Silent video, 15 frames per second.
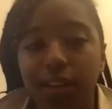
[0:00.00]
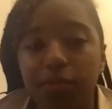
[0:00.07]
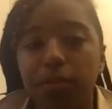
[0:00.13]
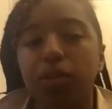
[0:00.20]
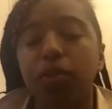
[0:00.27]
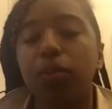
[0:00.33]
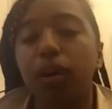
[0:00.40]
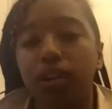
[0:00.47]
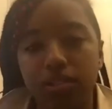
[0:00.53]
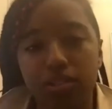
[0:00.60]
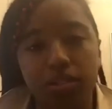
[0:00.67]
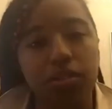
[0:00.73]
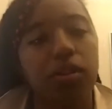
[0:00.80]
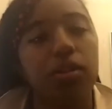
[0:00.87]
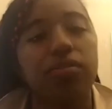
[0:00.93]
but who
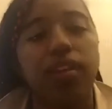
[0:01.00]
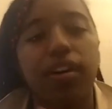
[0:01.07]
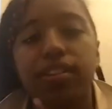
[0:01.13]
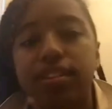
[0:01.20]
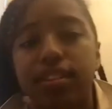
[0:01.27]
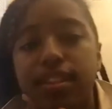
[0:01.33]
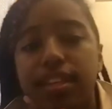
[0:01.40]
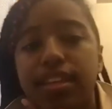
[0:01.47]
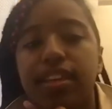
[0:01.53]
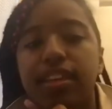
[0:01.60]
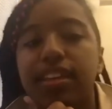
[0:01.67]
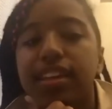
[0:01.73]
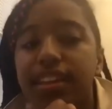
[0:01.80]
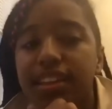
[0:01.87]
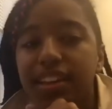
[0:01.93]
also co-founded the
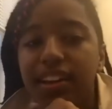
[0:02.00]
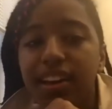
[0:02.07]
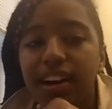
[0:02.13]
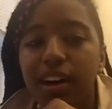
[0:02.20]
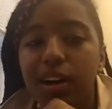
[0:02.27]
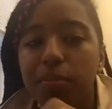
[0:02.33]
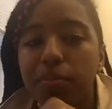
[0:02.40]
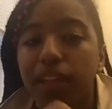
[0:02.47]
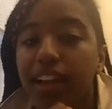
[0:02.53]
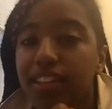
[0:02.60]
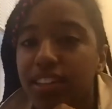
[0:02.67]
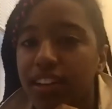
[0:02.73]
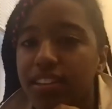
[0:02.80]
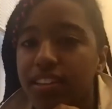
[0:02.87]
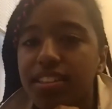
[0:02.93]
Black
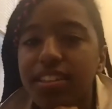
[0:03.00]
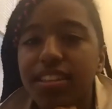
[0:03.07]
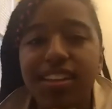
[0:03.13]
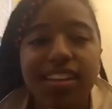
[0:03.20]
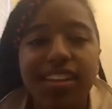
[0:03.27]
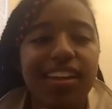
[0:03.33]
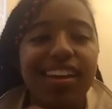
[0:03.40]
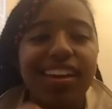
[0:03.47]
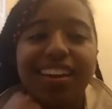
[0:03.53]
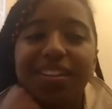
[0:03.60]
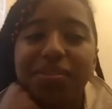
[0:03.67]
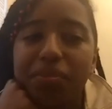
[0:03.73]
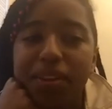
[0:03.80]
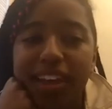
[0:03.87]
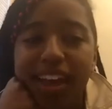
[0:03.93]
Talks.
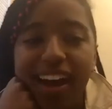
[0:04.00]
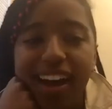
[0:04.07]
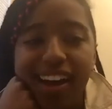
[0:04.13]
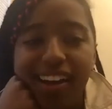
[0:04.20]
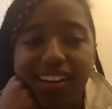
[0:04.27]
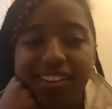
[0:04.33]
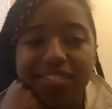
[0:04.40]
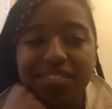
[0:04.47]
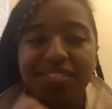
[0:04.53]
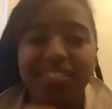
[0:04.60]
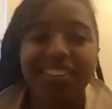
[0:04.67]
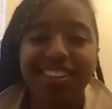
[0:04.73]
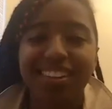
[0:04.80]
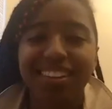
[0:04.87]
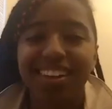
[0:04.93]
We have
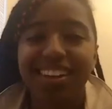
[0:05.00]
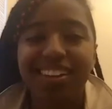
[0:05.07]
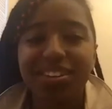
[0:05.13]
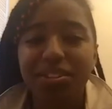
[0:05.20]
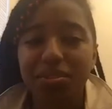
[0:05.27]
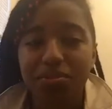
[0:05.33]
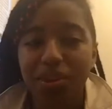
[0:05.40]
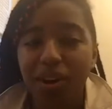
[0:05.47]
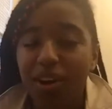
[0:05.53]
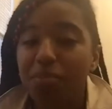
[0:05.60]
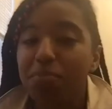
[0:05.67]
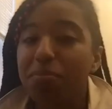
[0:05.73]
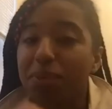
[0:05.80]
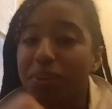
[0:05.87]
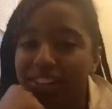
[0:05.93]

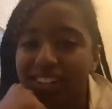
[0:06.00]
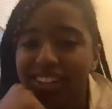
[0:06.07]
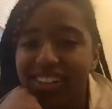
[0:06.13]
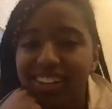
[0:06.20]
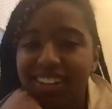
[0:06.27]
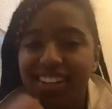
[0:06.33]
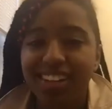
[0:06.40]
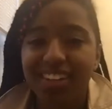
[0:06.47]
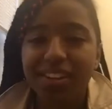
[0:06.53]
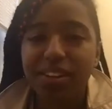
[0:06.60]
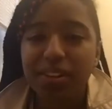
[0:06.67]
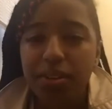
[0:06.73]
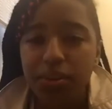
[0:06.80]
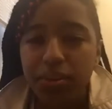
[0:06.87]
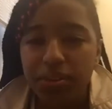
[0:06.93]
Teron Byrd,
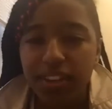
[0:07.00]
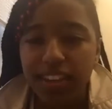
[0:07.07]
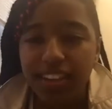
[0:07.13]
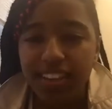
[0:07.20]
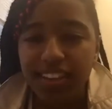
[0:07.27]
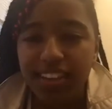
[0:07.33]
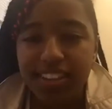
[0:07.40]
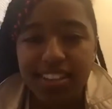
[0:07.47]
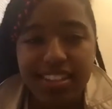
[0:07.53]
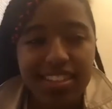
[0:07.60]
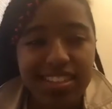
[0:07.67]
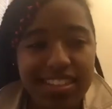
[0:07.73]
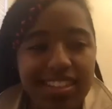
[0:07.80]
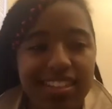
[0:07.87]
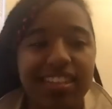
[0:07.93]
who
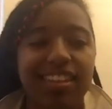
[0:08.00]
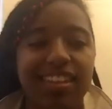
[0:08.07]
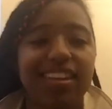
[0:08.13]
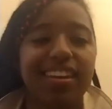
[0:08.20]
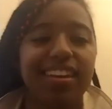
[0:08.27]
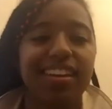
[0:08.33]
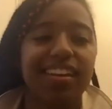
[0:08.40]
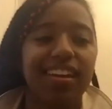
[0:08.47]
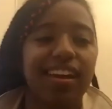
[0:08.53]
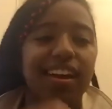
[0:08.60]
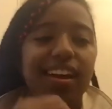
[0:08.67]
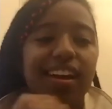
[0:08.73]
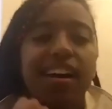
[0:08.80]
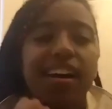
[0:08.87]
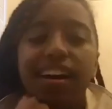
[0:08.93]
is
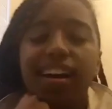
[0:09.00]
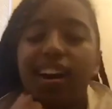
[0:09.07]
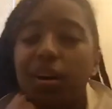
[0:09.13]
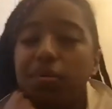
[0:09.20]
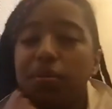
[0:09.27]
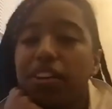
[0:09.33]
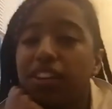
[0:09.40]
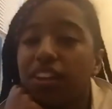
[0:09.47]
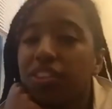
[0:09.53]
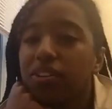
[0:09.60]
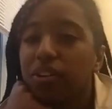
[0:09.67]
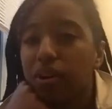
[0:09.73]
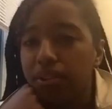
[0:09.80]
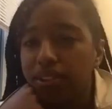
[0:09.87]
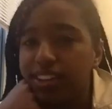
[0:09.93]
another
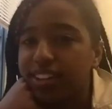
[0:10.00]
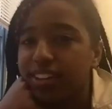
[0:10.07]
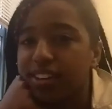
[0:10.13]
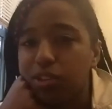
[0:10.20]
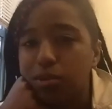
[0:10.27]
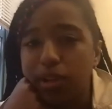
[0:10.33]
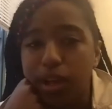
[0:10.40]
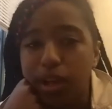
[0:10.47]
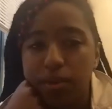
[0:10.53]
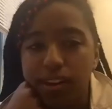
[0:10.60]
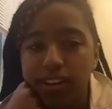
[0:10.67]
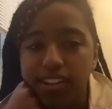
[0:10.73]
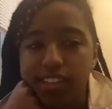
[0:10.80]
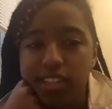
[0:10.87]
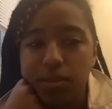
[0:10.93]
co-leader of the Black
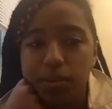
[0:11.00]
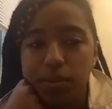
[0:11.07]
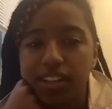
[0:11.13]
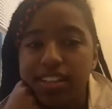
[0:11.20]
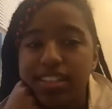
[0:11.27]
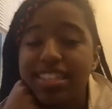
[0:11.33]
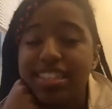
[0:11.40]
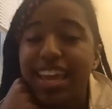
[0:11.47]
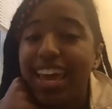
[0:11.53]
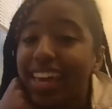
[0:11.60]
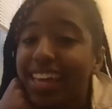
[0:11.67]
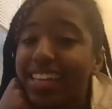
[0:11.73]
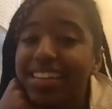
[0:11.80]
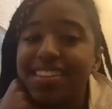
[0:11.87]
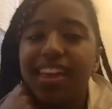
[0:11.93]
Body Experience
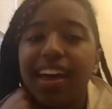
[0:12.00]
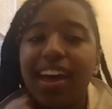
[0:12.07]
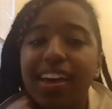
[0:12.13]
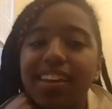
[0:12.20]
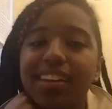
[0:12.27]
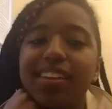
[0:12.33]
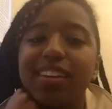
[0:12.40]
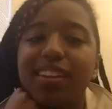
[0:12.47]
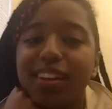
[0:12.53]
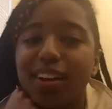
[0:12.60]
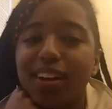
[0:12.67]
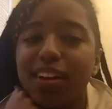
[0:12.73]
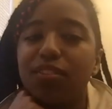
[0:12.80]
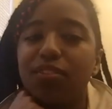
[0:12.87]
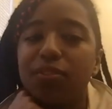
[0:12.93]
and the head
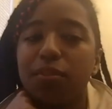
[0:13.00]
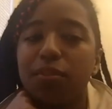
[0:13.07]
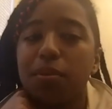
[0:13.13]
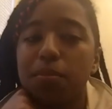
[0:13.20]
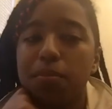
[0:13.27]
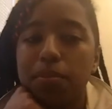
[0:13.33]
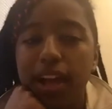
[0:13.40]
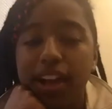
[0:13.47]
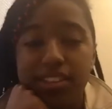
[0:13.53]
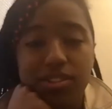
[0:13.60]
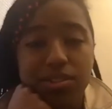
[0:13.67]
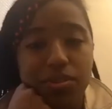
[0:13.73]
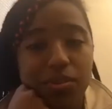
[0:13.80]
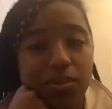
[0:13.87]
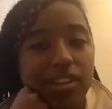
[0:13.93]
of Black
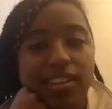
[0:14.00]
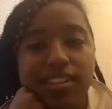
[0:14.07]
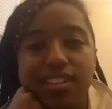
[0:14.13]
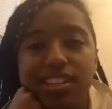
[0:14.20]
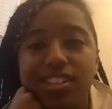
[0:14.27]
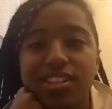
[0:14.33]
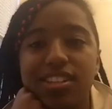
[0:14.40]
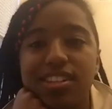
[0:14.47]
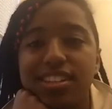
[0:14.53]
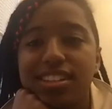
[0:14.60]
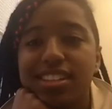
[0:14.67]
Student Organization,